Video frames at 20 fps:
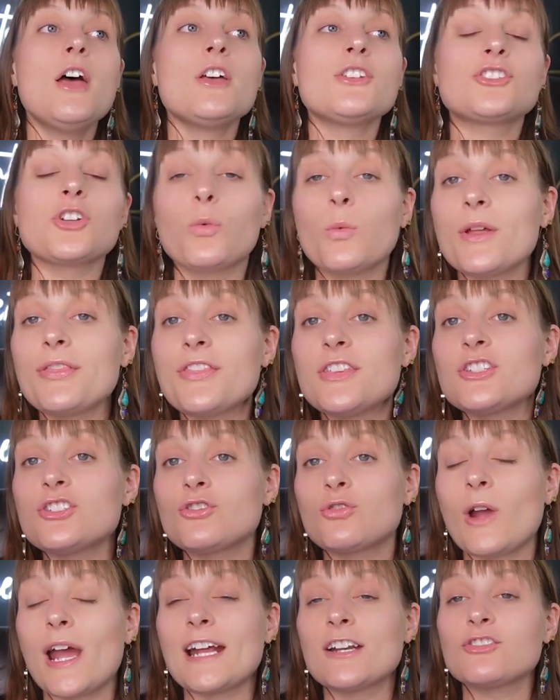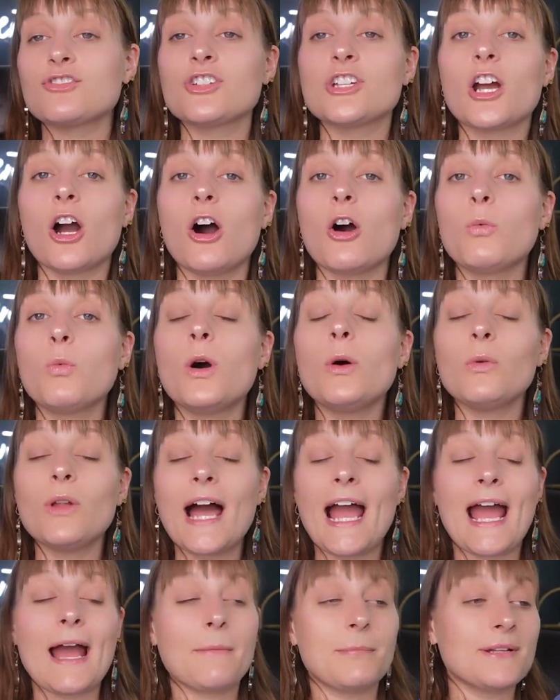So with the strategy call, what will
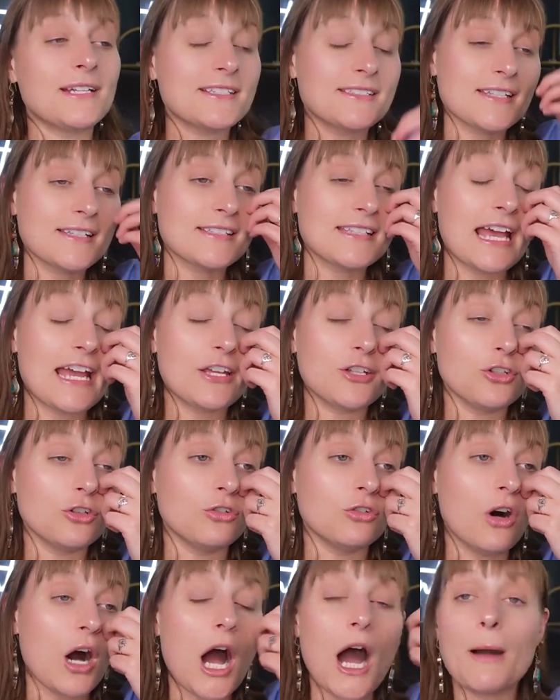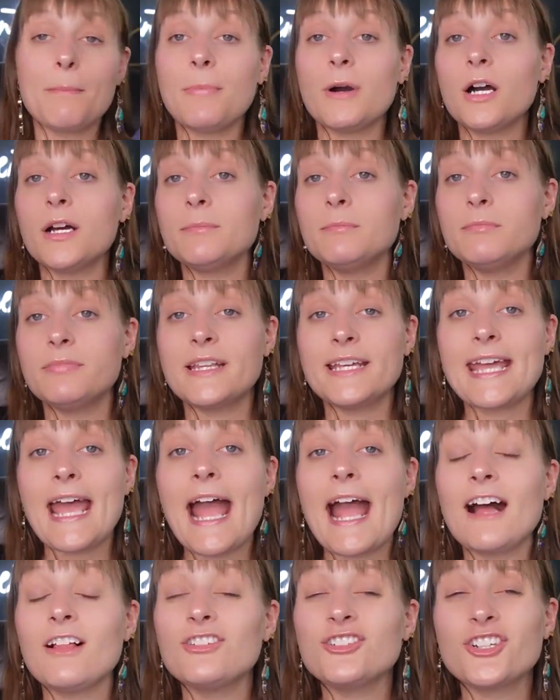happen is that you'll hop on the
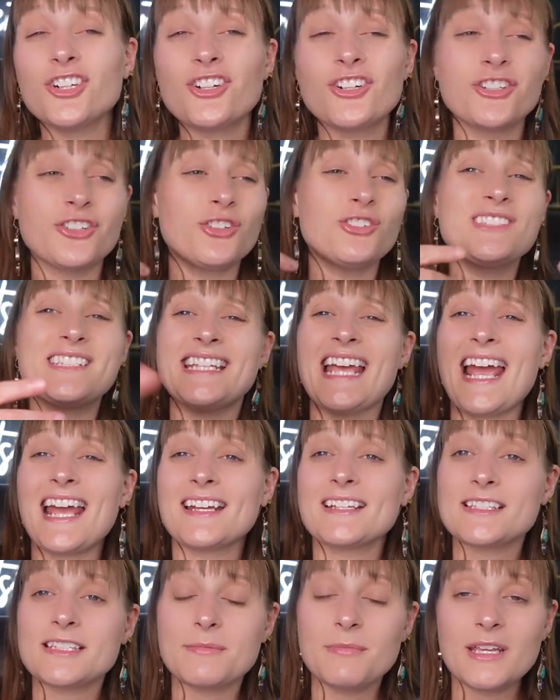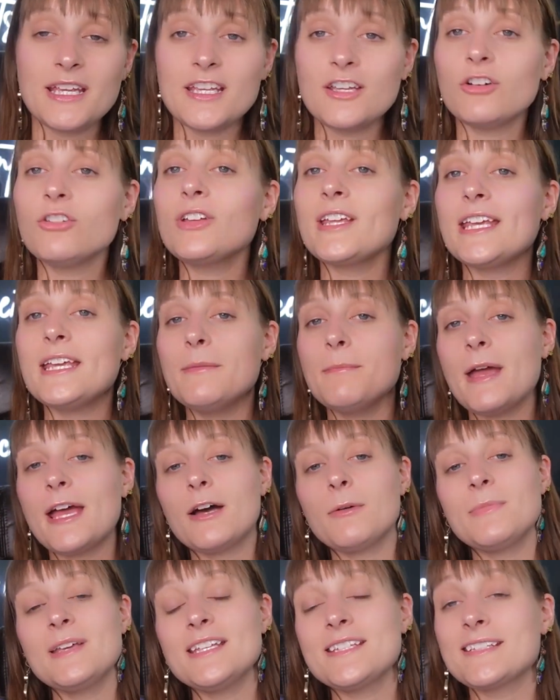calendar, you'll text me, you'll
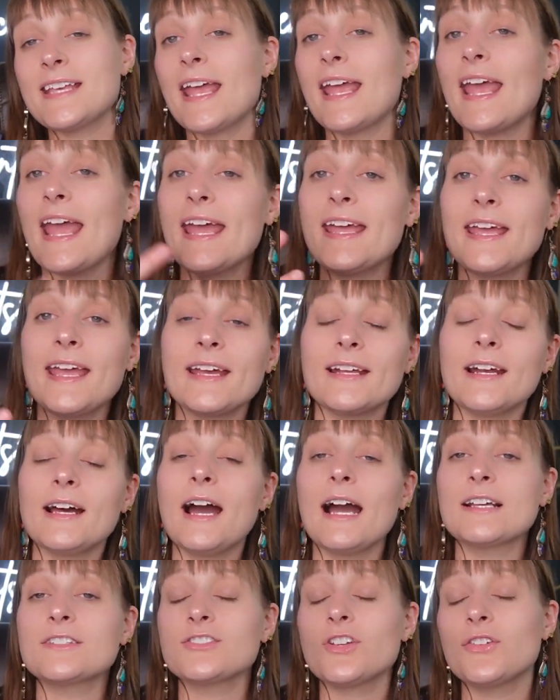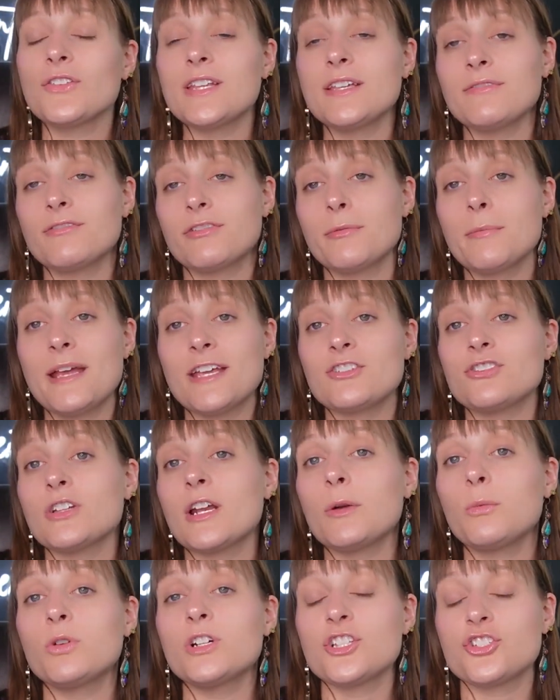email me, say, hey, Hannah, I saw the information,
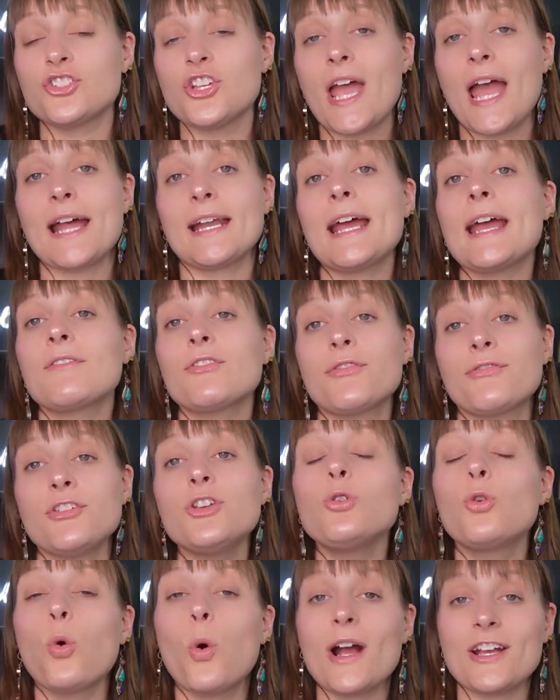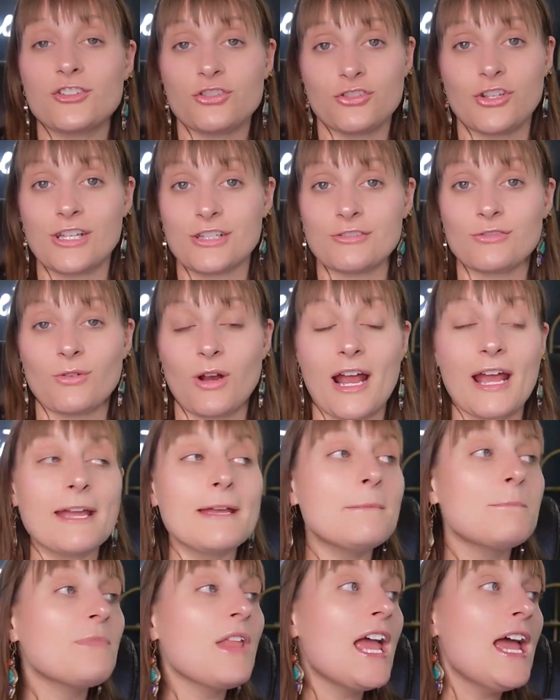I want to chat, I have a few questions,
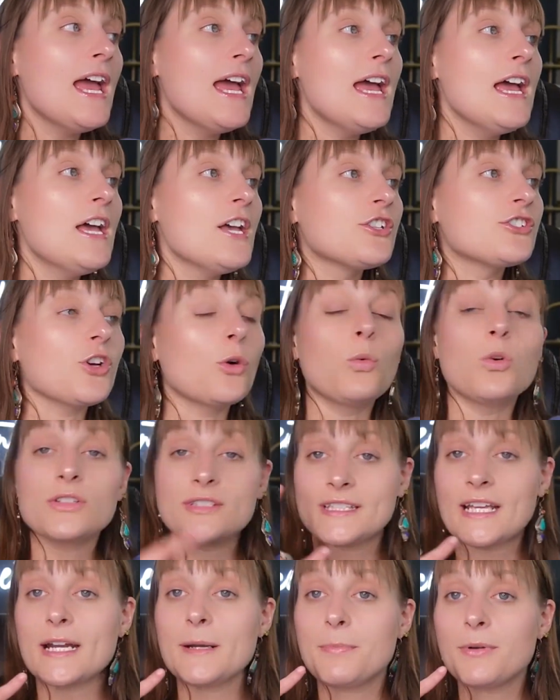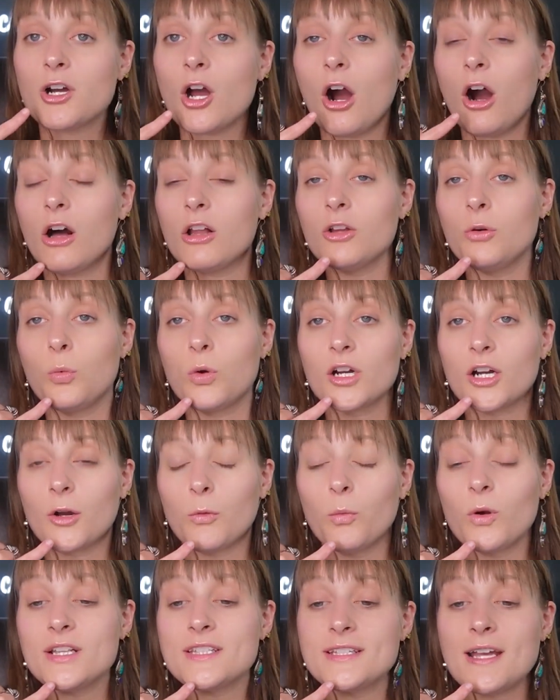right? So we'll set up a call, a
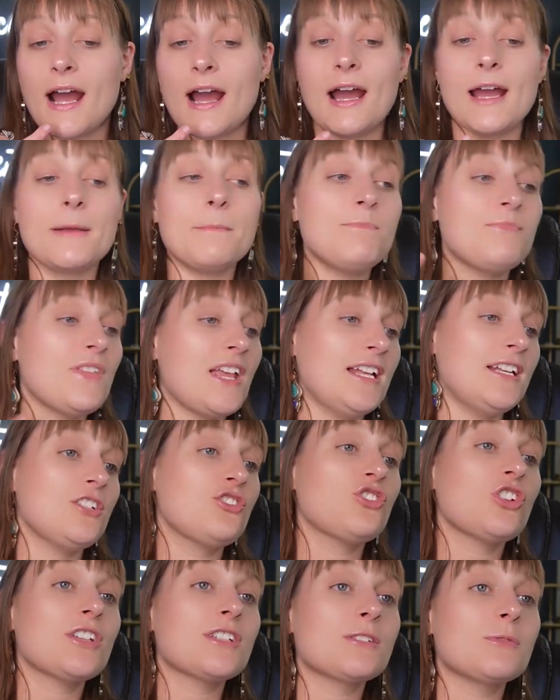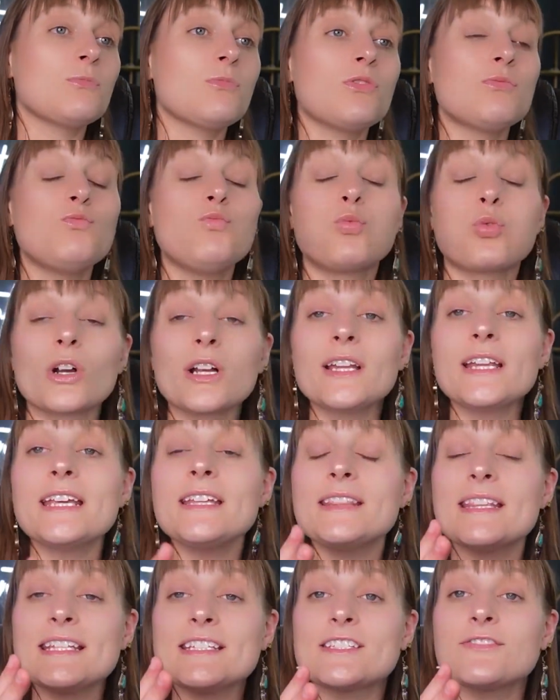one-on-one time, and it's just
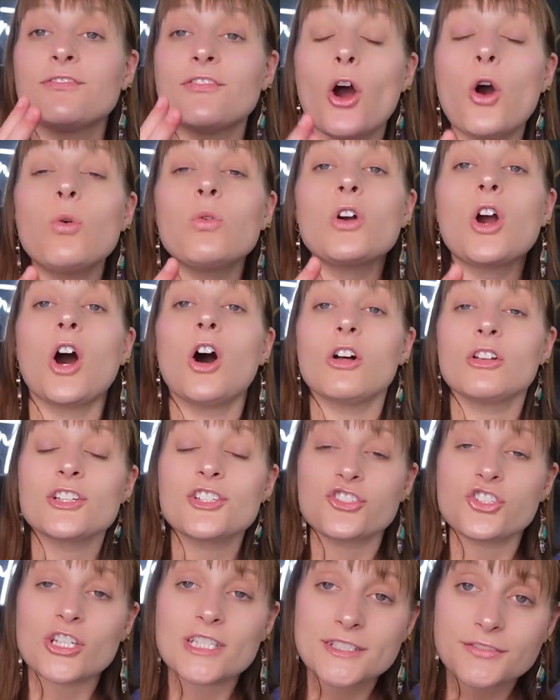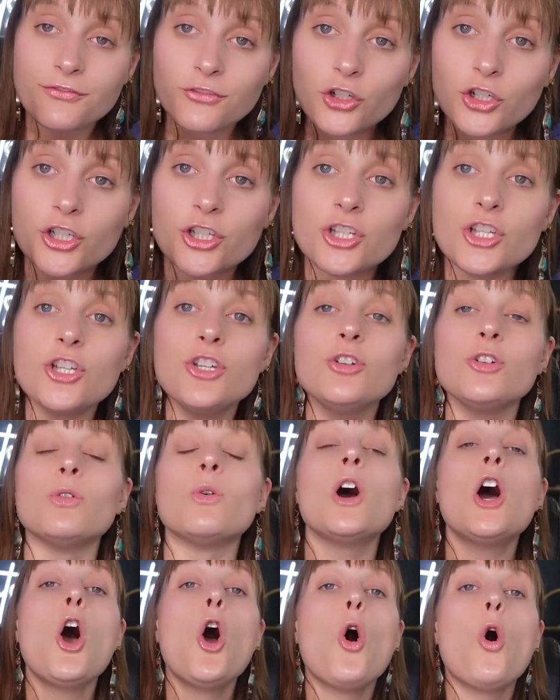really, this phone call is just for
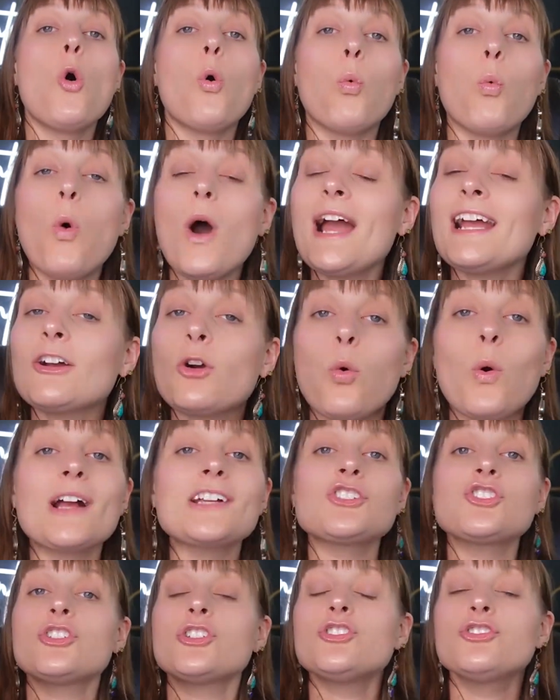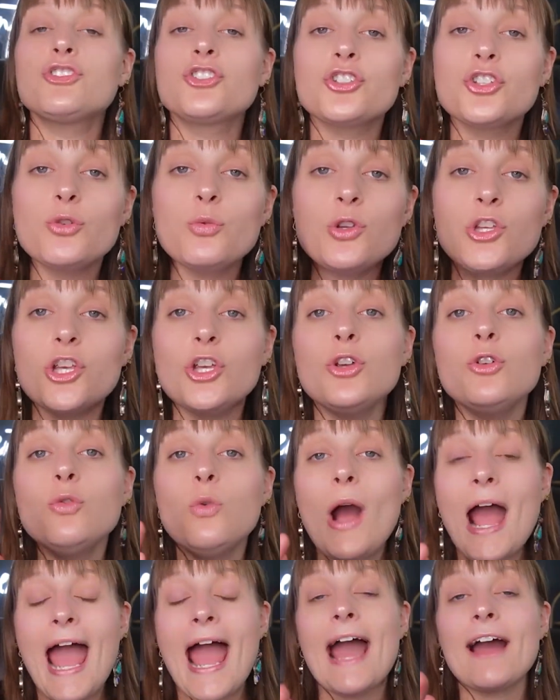you. What questions do
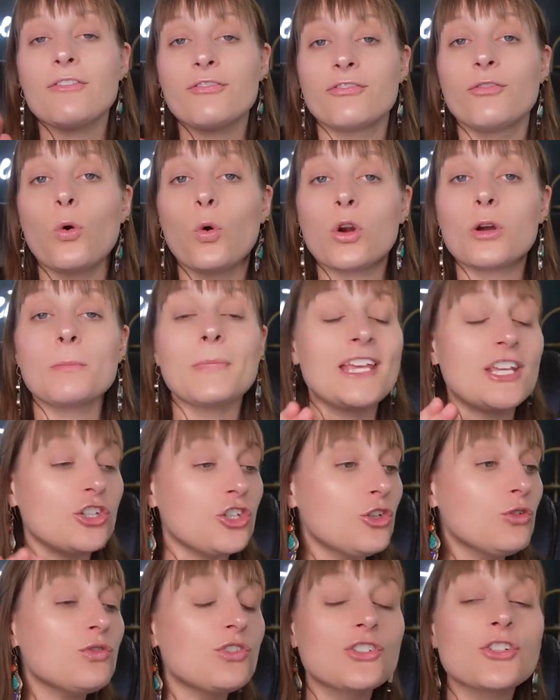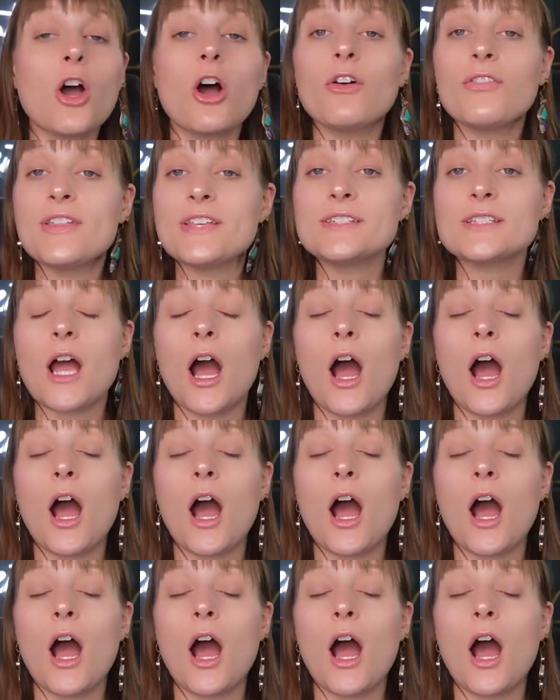you have for me? You saw this